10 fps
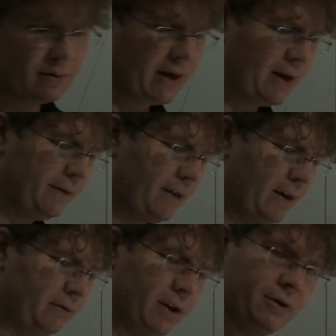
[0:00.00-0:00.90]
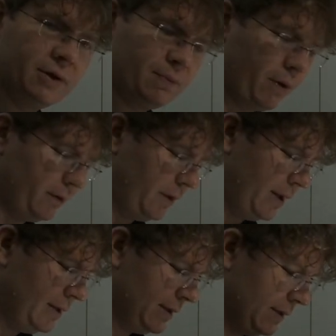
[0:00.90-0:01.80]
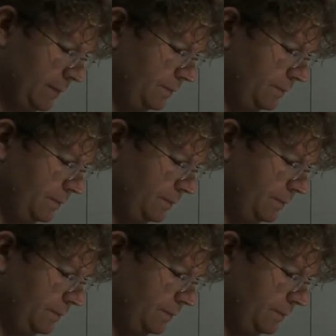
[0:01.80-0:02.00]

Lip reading: have a linear spread lens.